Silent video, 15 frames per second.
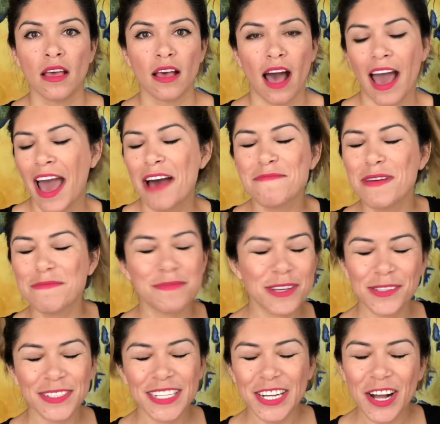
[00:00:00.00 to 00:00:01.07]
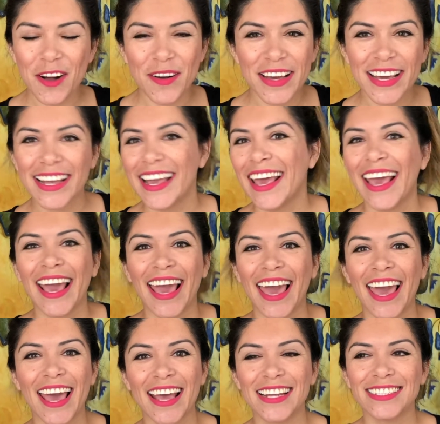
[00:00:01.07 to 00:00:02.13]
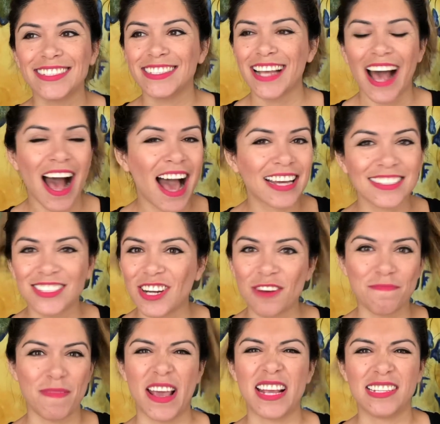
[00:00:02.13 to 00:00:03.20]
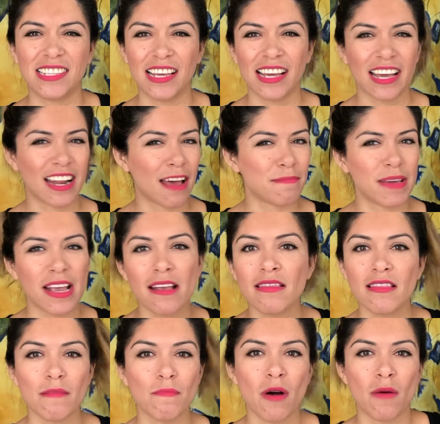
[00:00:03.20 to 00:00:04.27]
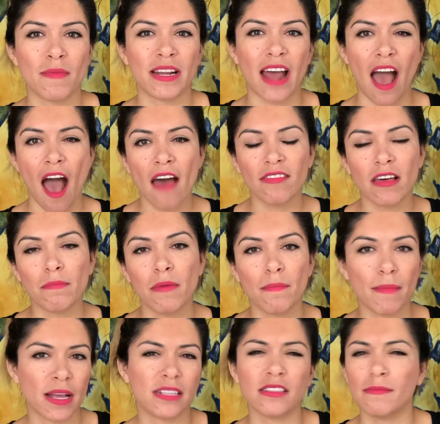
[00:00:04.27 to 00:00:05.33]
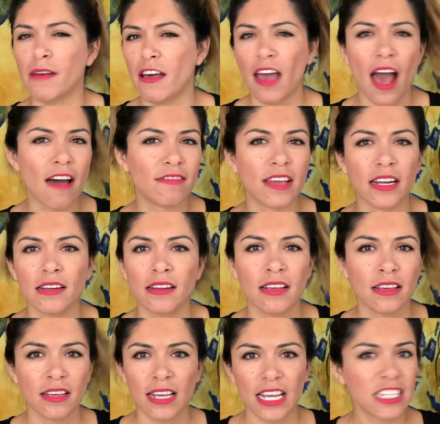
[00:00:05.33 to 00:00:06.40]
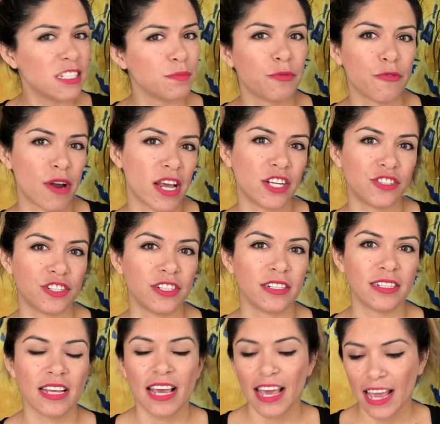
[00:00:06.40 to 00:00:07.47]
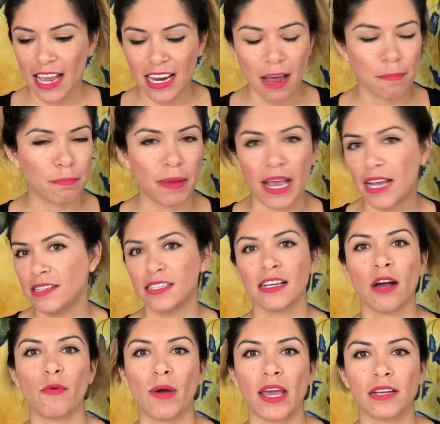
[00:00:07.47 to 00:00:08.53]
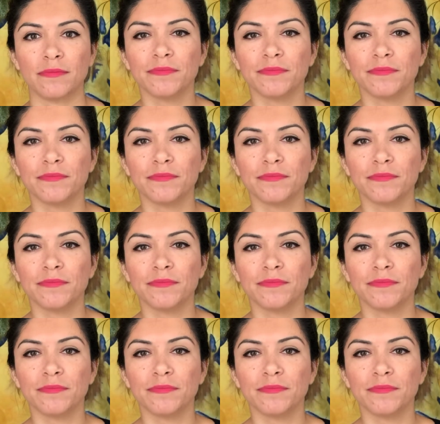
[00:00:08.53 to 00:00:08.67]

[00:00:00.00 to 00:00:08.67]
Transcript: I have my music going, and I start painting, and I'm in the moment. I have that momentum, I have that inspiration, and I'm painting away.